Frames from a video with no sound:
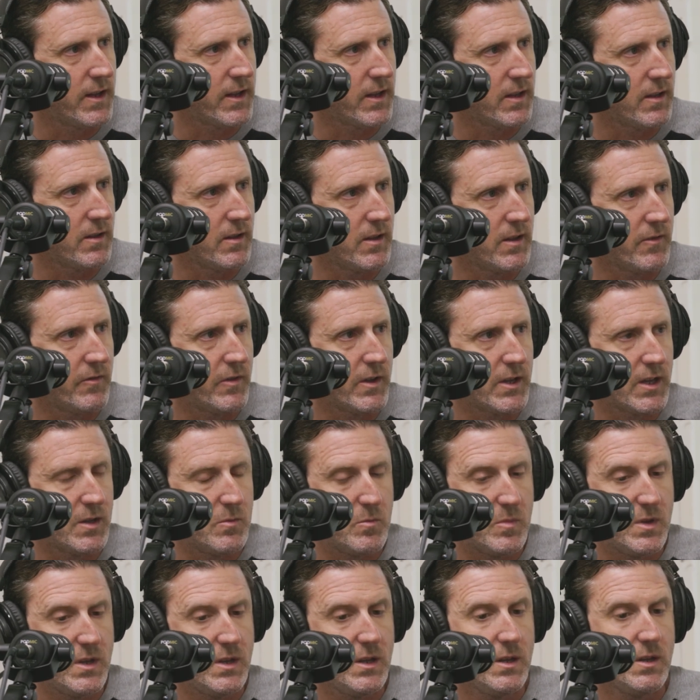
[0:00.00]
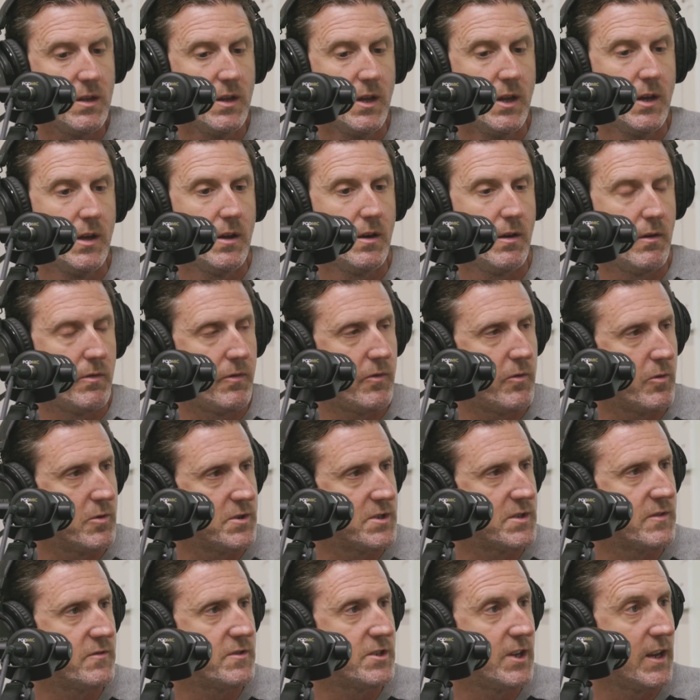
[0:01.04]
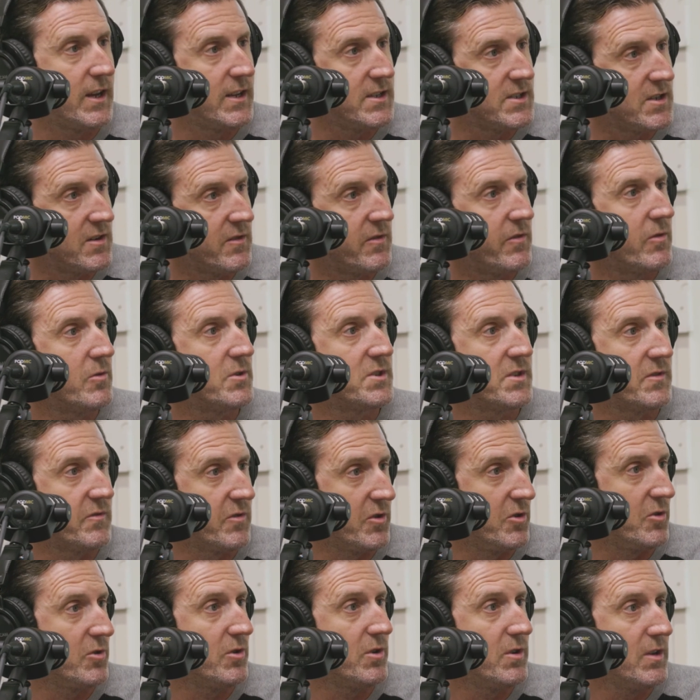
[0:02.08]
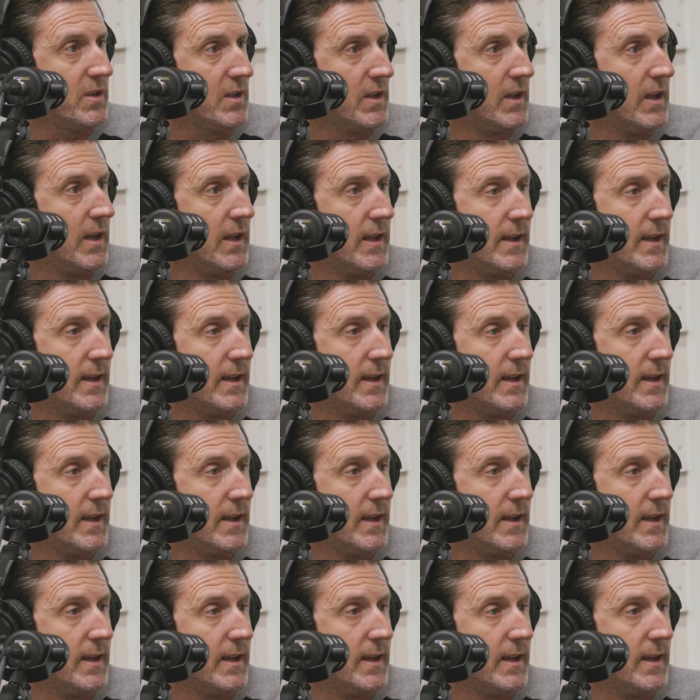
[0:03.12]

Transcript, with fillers: Like sure. If it can be a force of change and a force of good